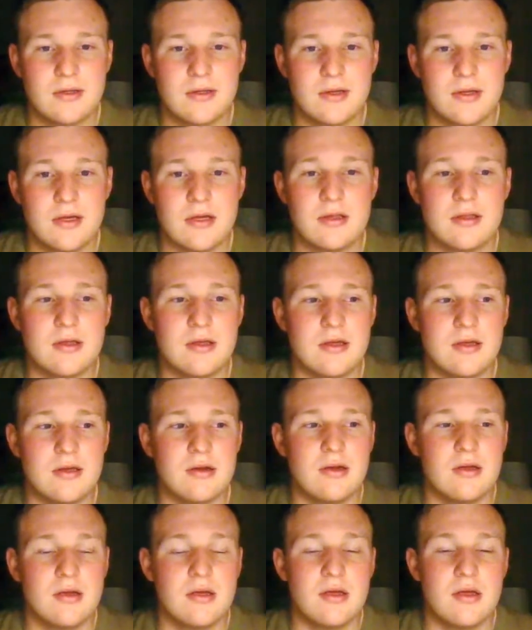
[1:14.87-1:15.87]
And
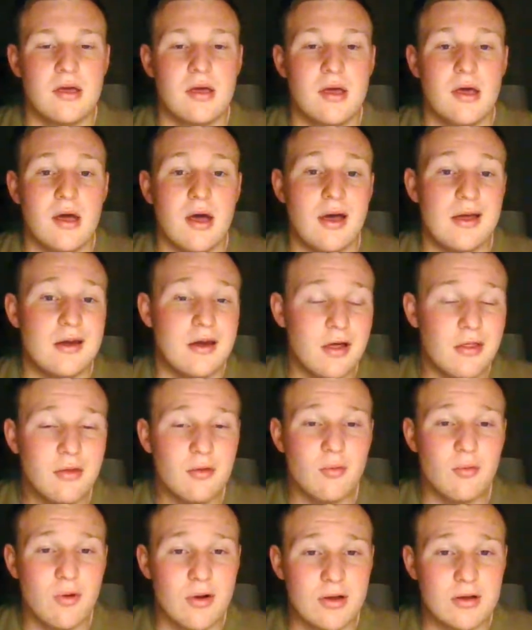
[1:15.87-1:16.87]
then another
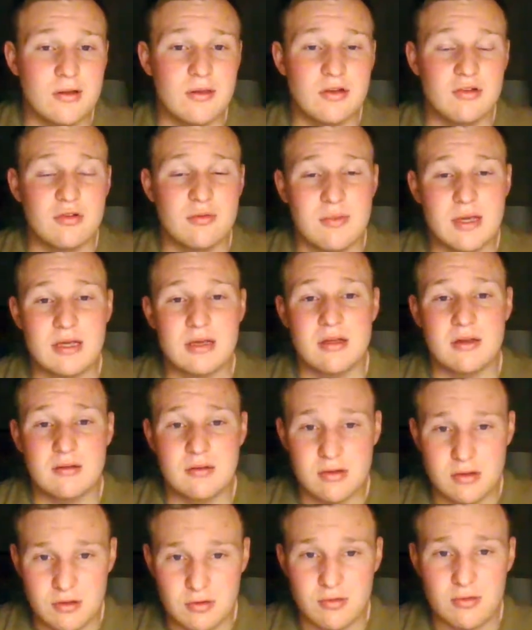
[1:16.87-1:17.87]
one that you may
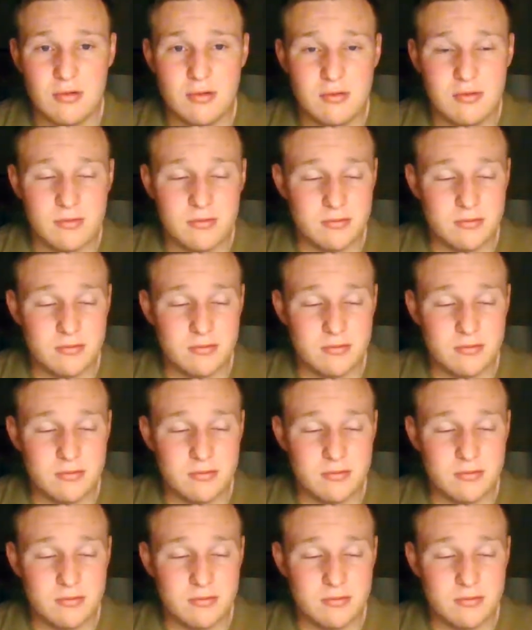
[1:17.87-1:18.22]
do